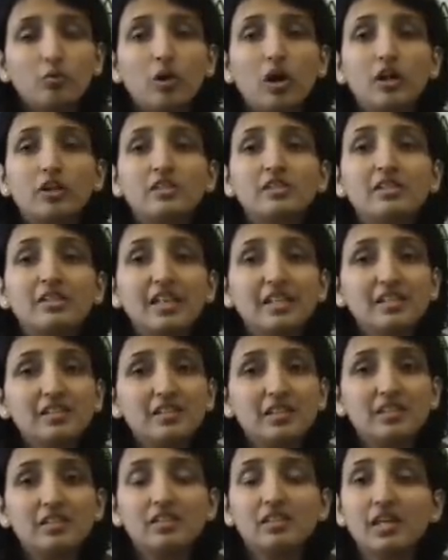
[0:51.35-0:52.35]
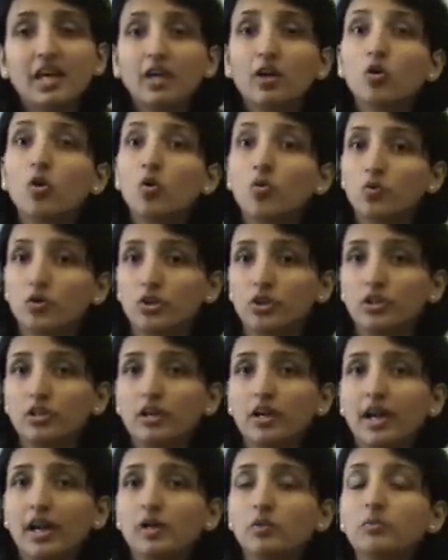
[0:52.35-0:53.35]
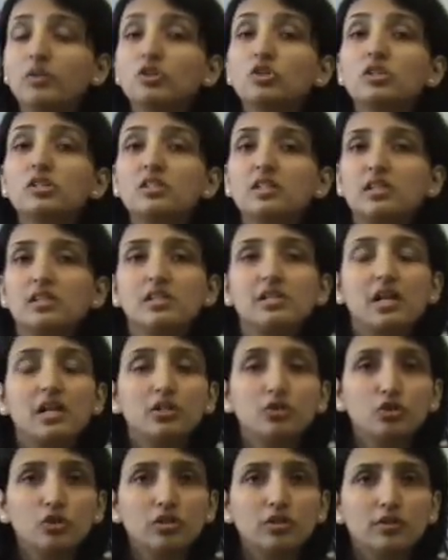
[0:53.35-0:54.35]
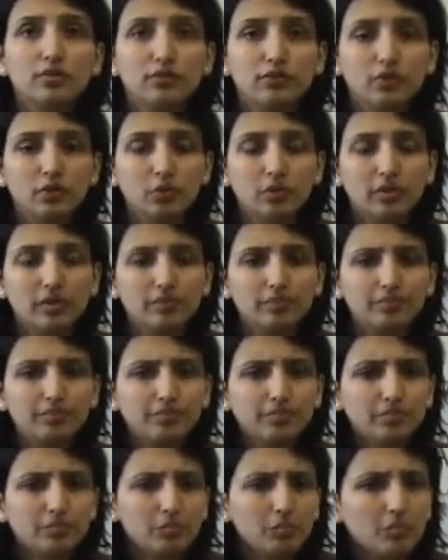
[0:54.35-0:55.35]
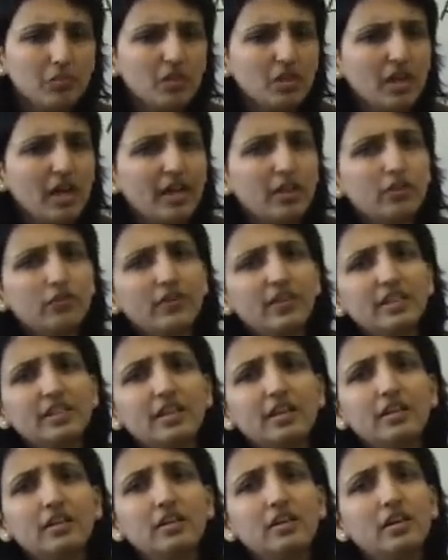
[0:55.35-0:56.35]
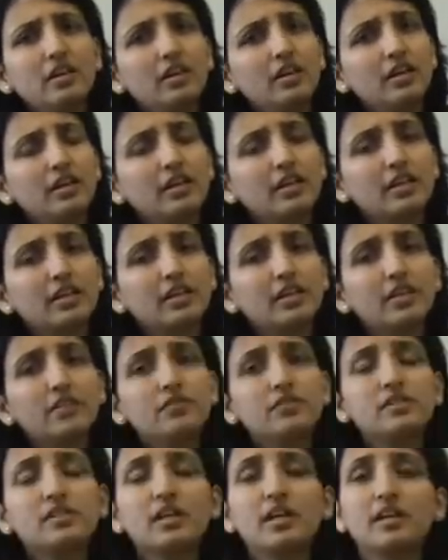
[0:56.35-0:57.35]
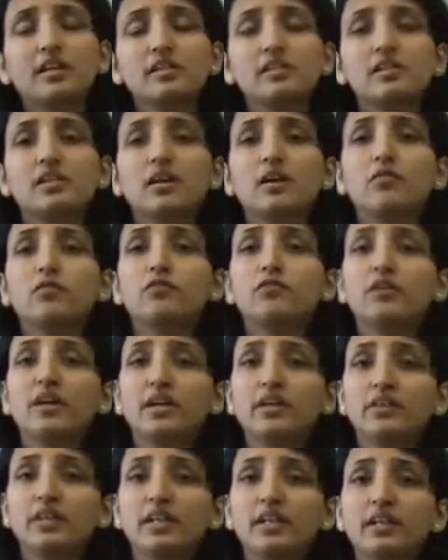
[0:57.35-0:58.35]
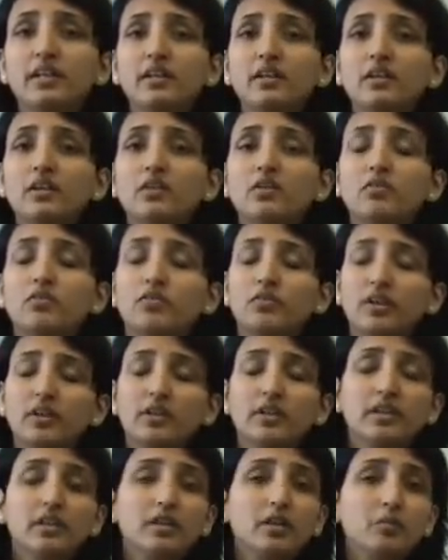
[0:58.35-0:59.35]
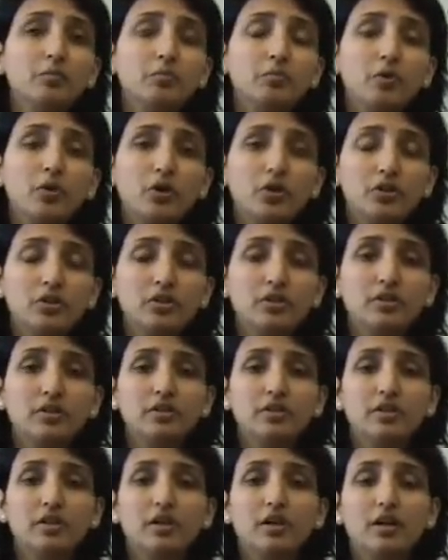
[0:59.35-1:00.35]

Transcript: Our senses take over and we just indulge in the food. Ayurveda gives us a very, very important,